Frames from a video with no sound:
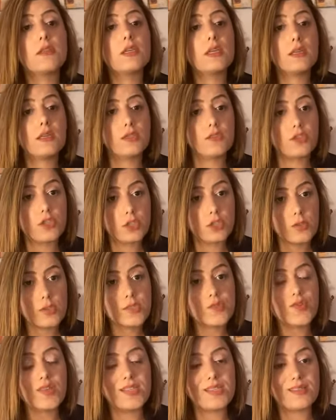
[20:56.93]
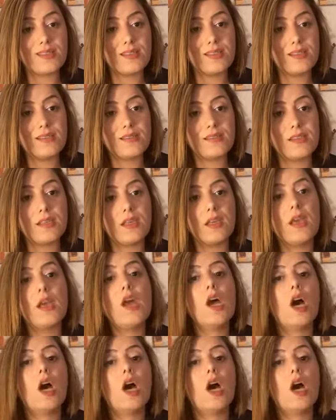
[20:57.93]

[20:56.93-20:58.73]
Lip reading: the continuous residency